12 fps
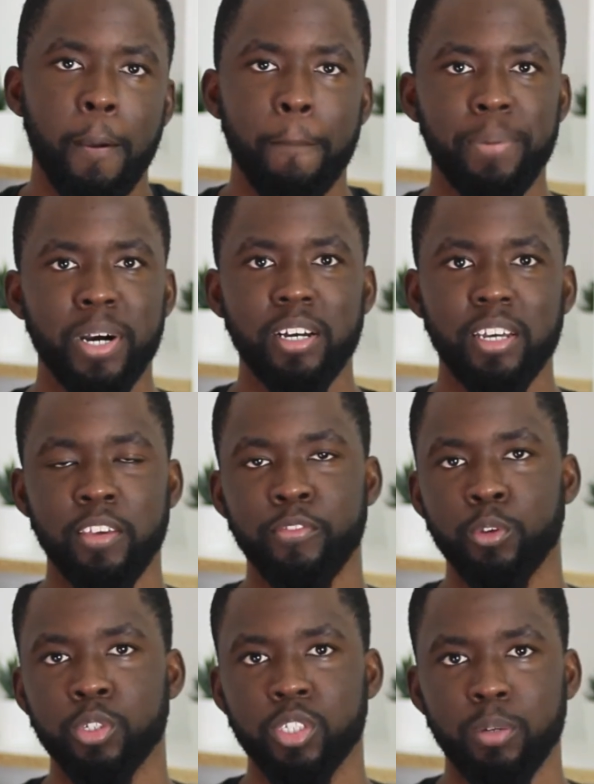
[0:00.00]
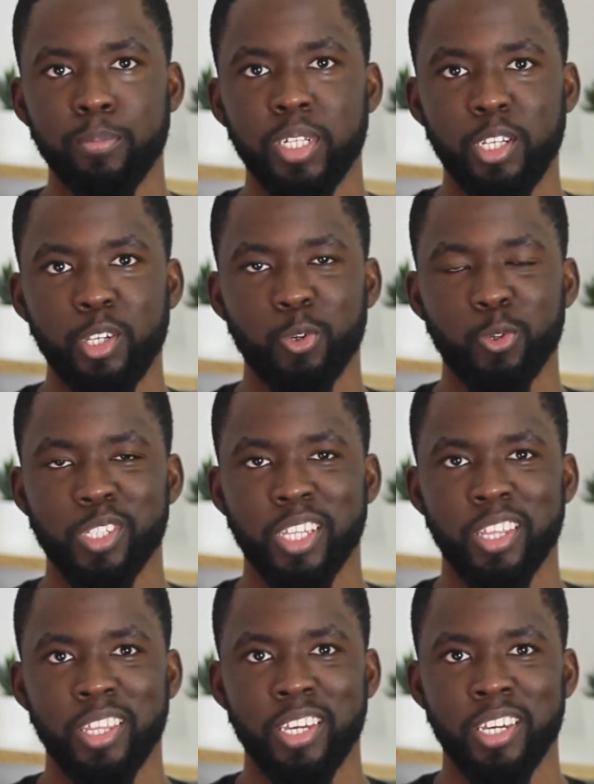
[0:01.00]
But if you're somebody who's
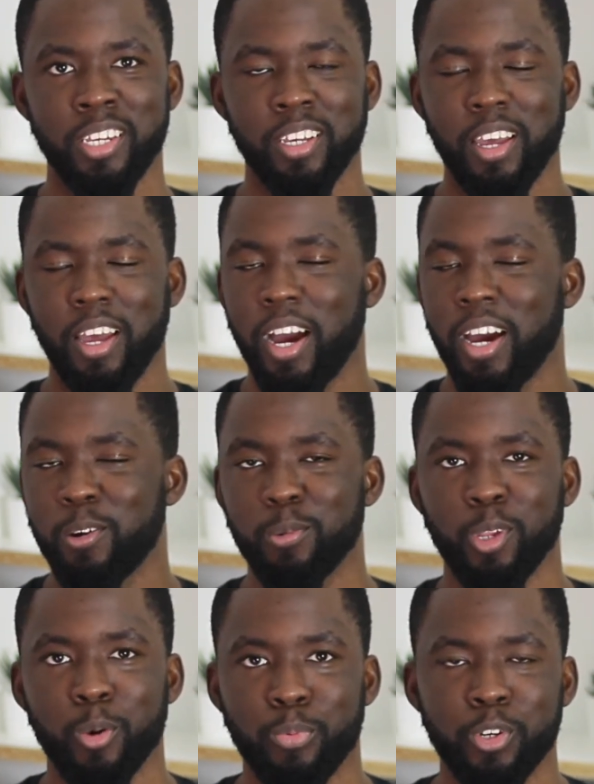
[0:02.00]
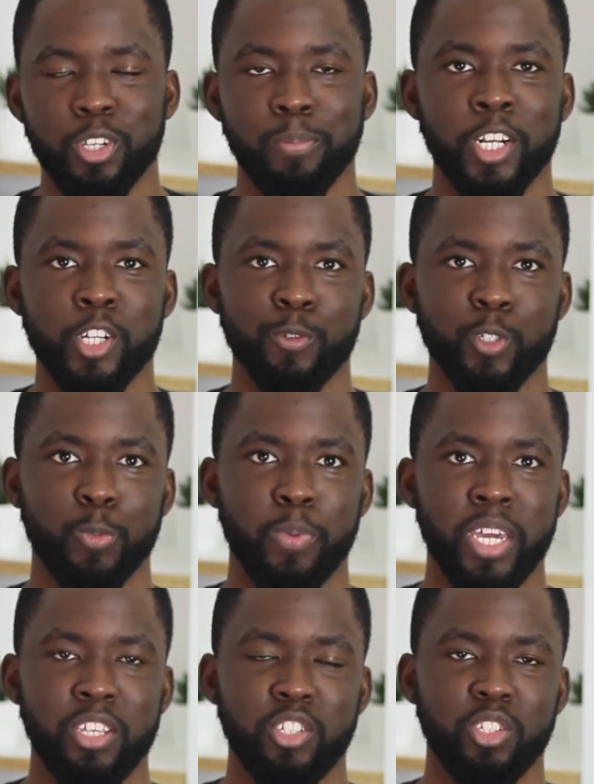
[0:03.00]
in the, I don't know, project management
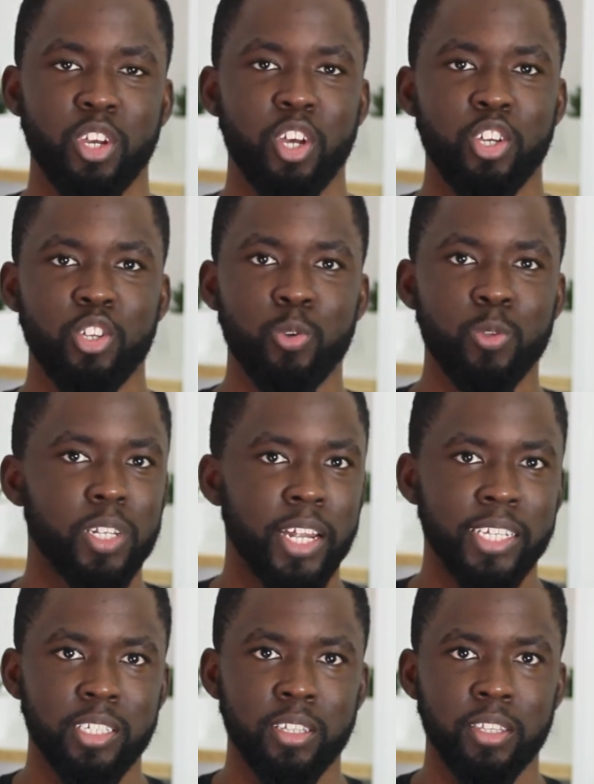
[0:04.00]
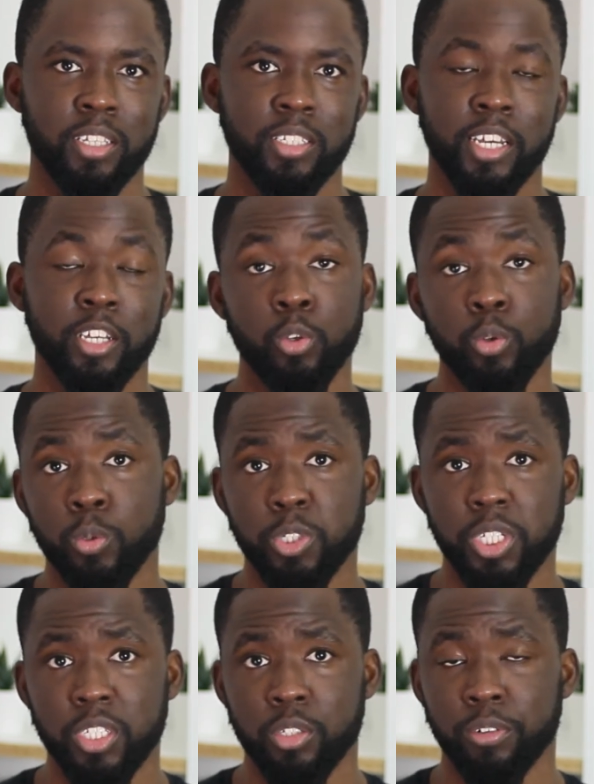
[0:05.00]
space, utilizing things like Google
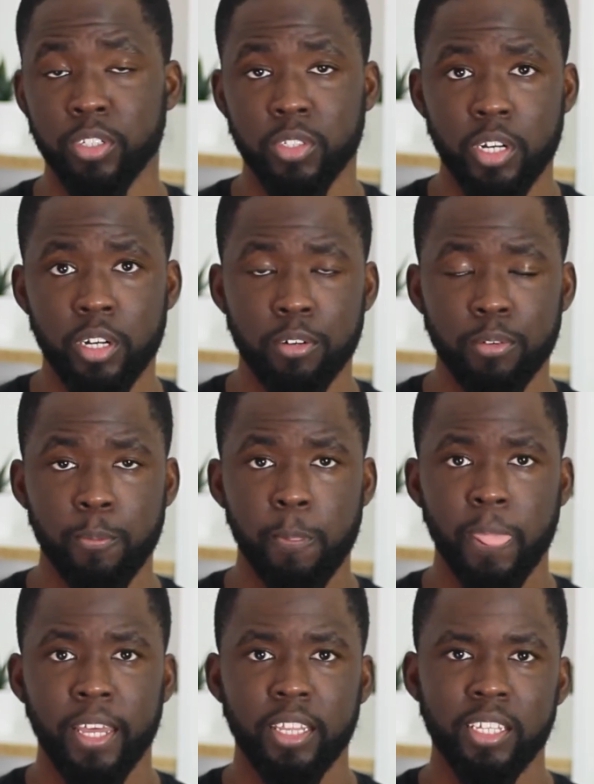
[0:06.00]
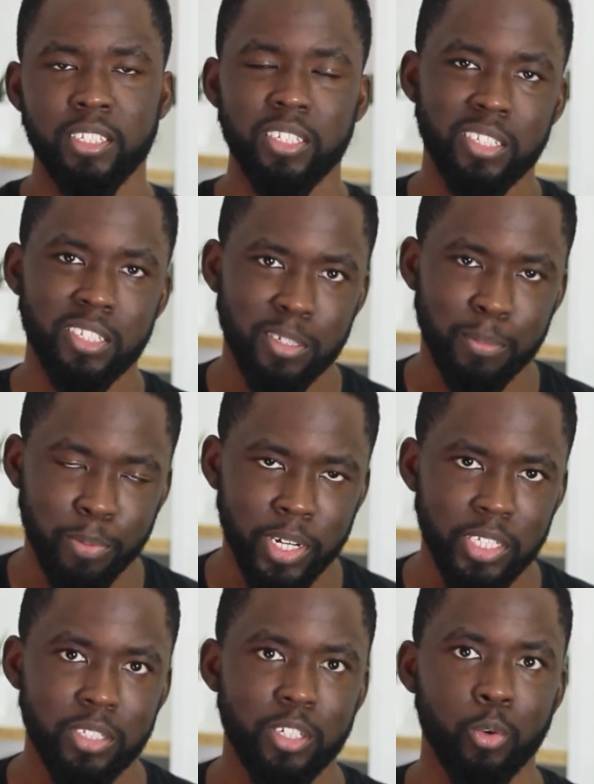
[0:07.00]
Sheets or Excel, this is a
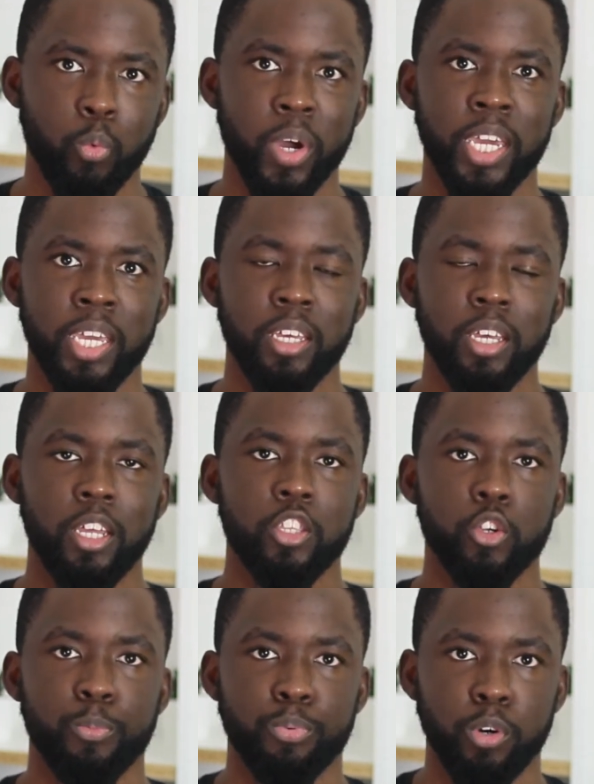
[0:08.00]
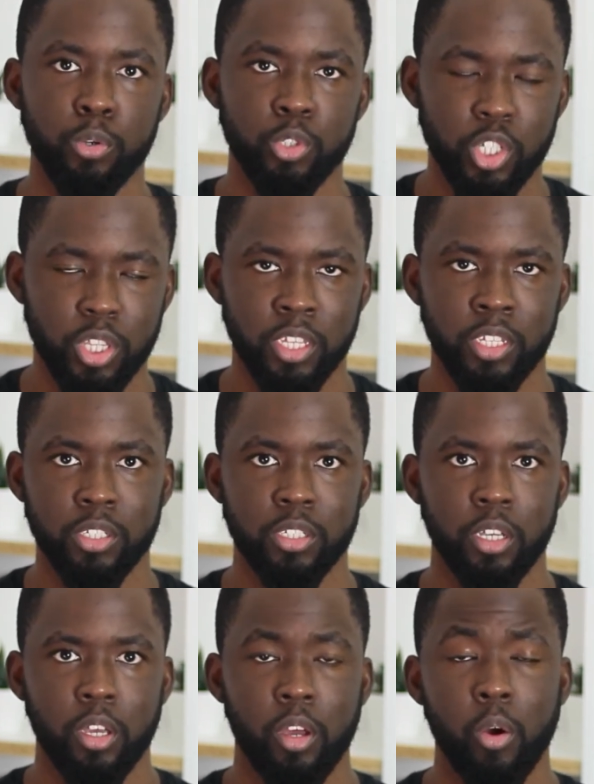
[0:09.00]
simplistic way to approach
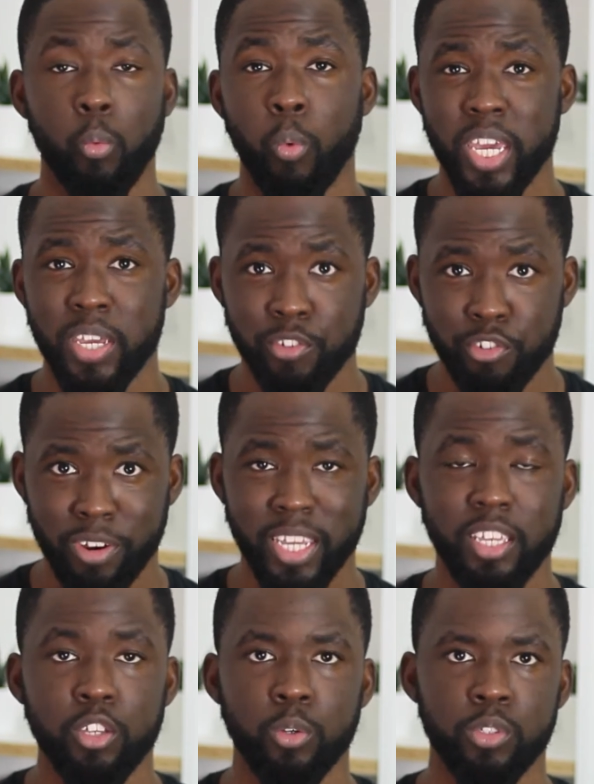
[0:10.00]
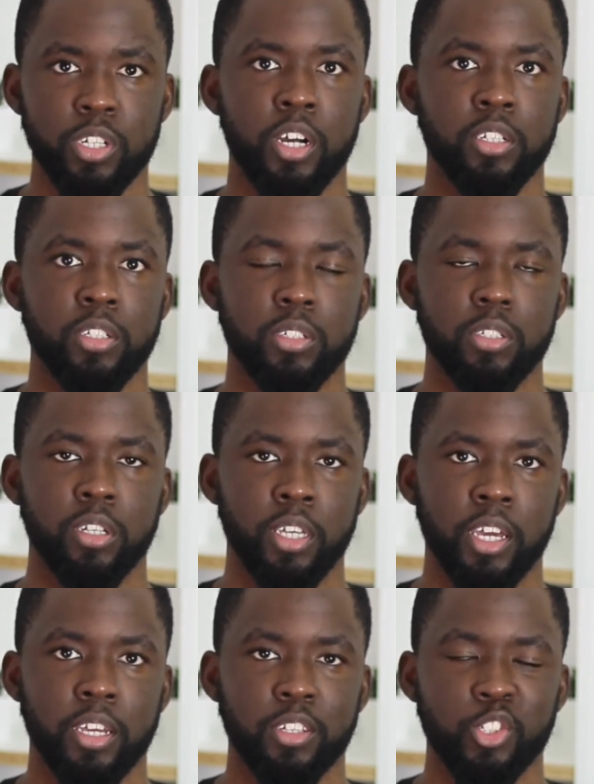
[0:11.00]
this way of tracking your tasks.
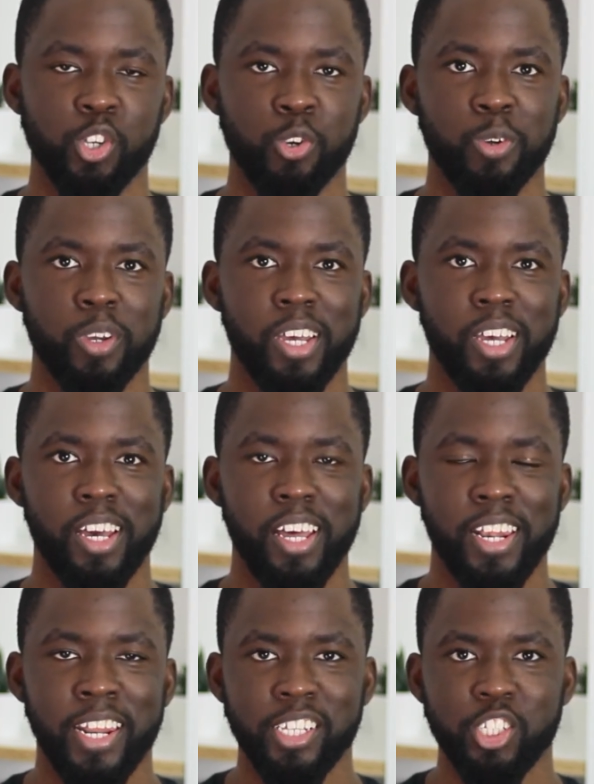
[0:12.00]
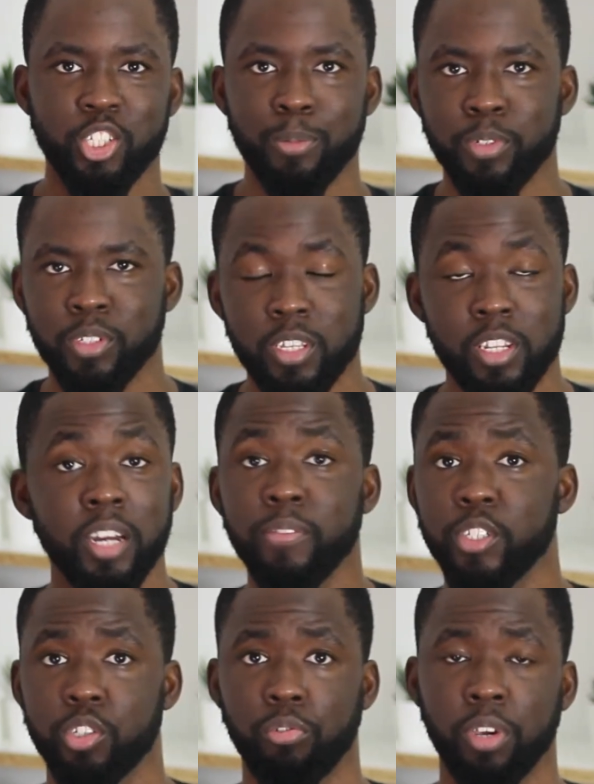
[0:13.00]
Okay, so let's jump onto the other
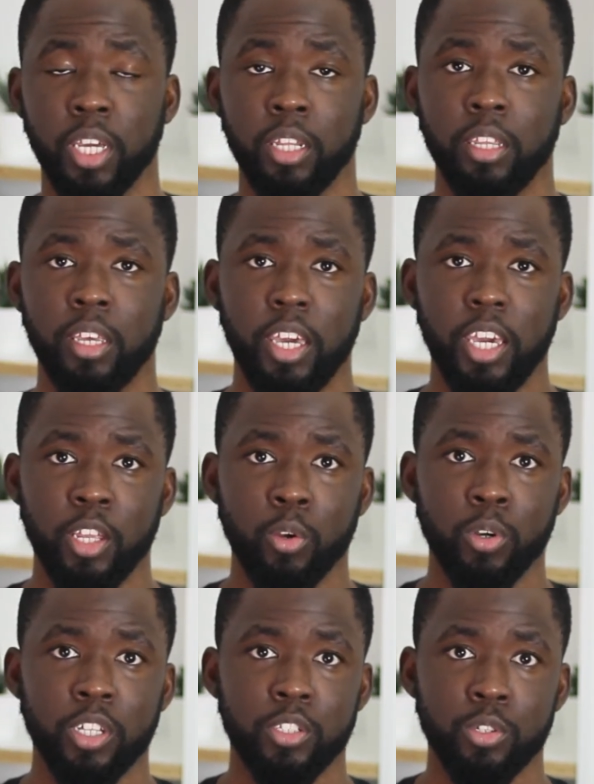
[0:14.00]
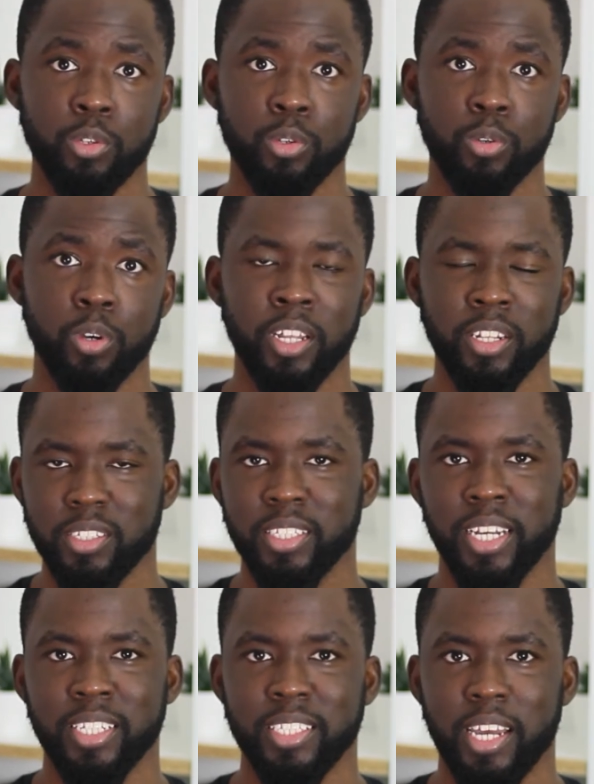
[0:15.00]
screen in order to
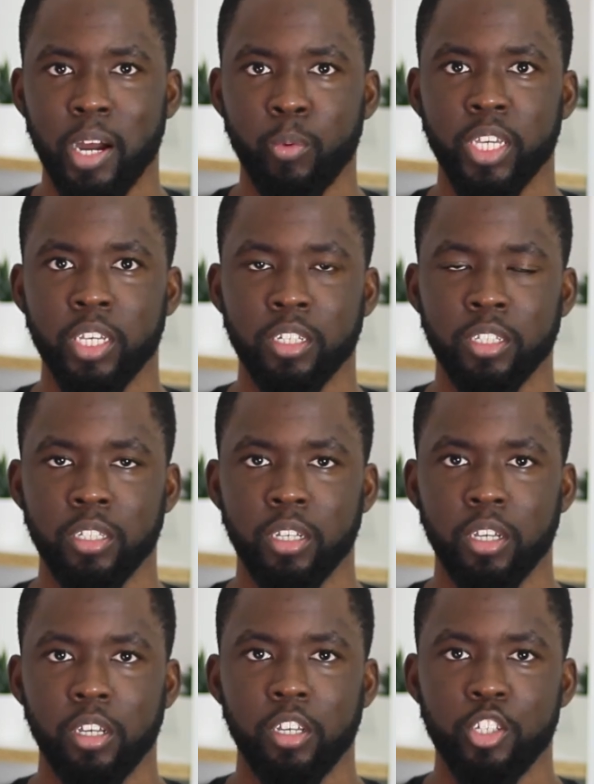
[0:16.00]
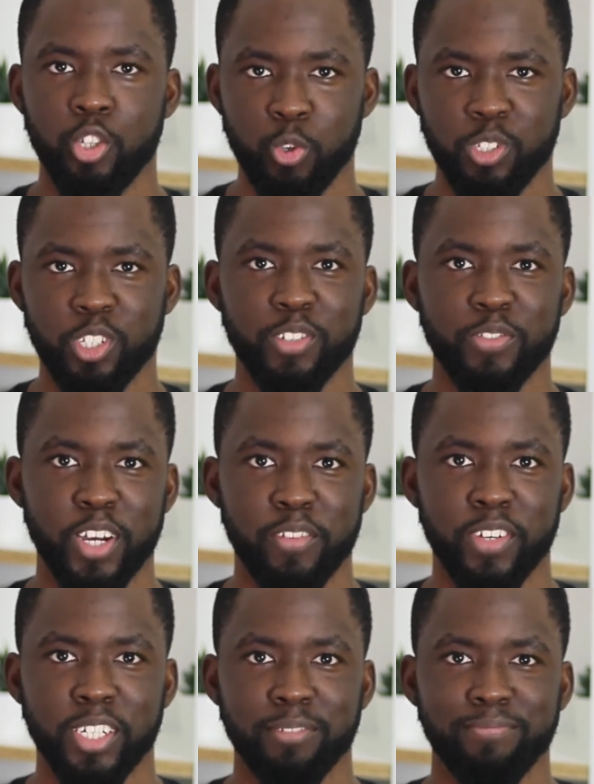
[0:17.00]
understand how we can use this further.